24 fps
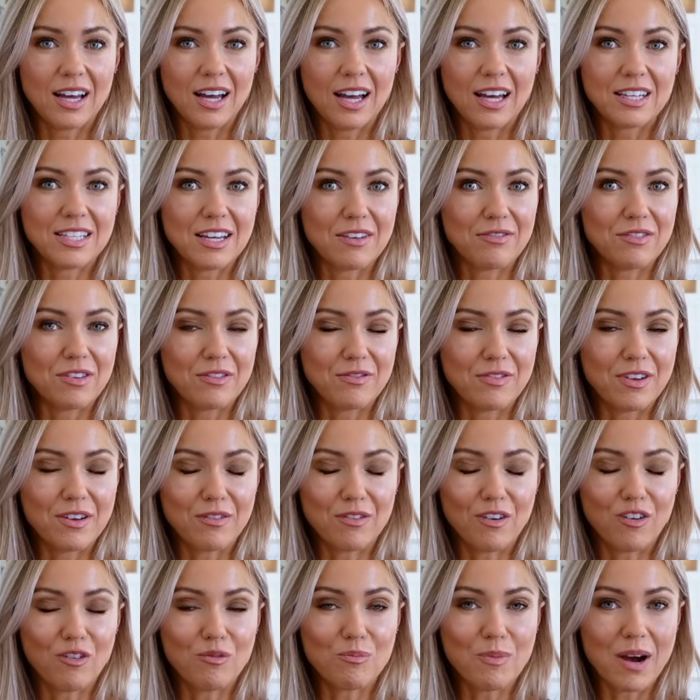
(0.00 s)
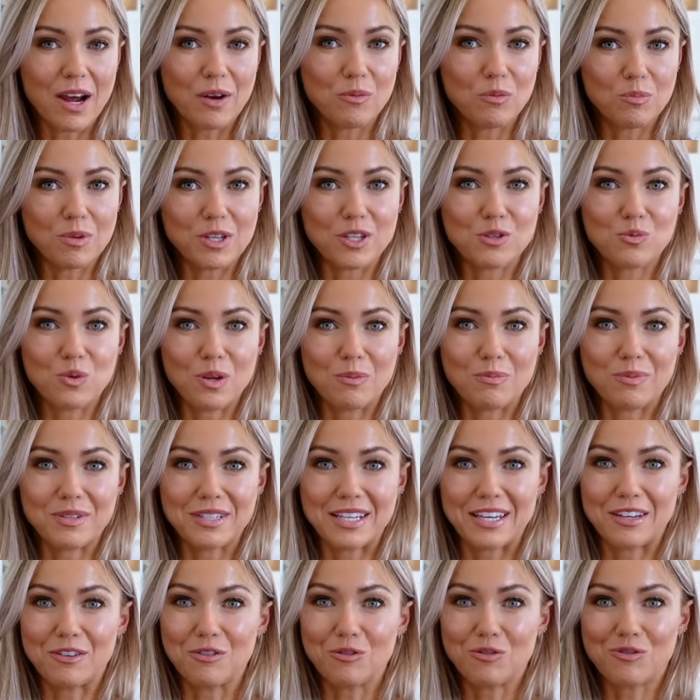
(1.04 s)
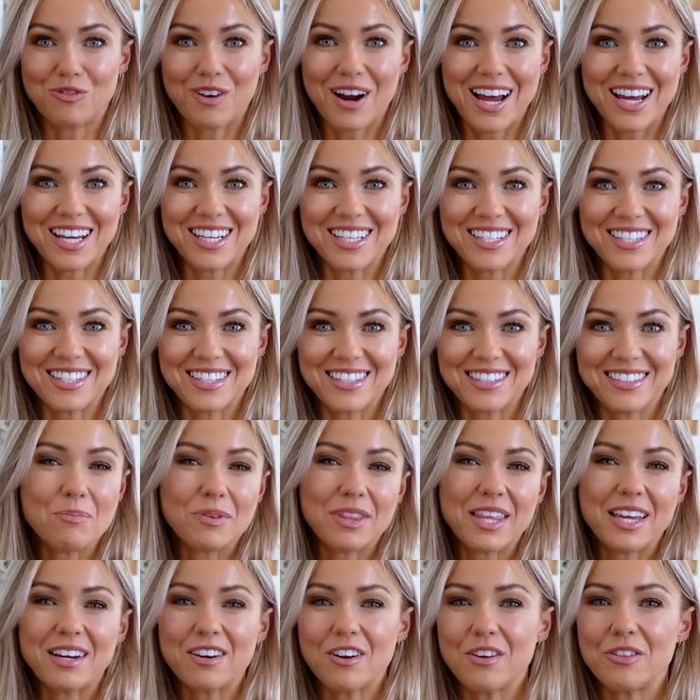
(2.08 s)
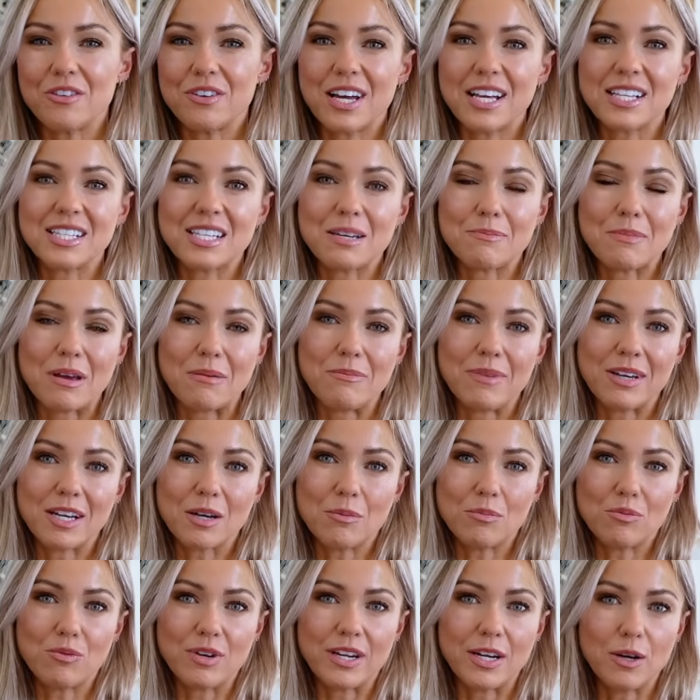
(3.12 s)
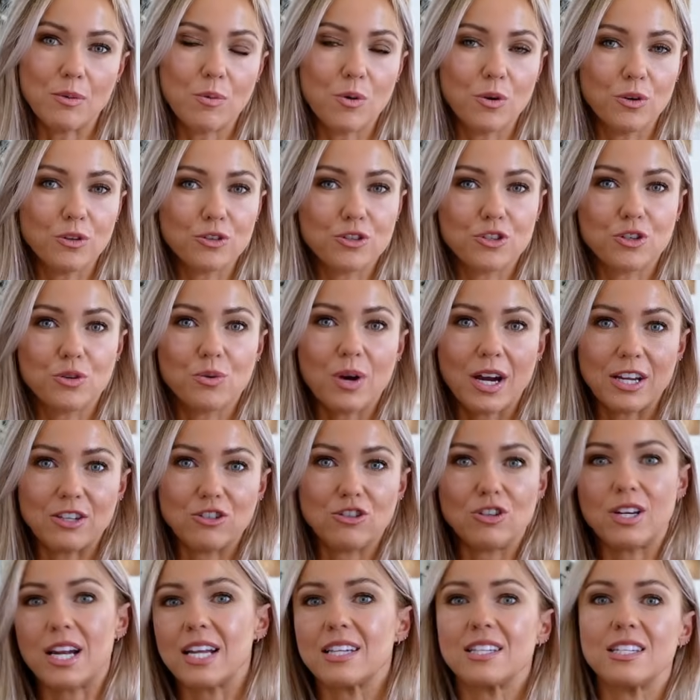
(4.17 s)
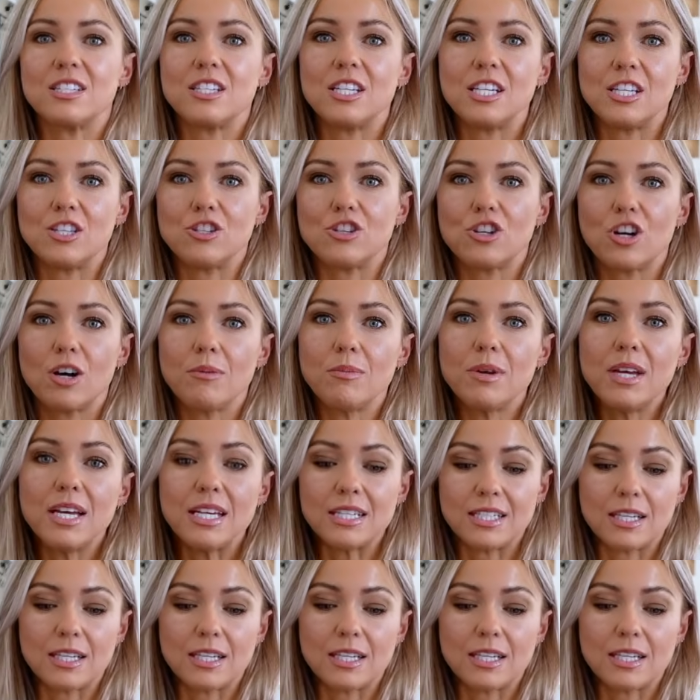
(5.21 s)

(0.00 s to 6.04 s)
A definite favorite of mine would be sweet potato fries. But then other nights I might make a burrito bowl, so I do like to change it up.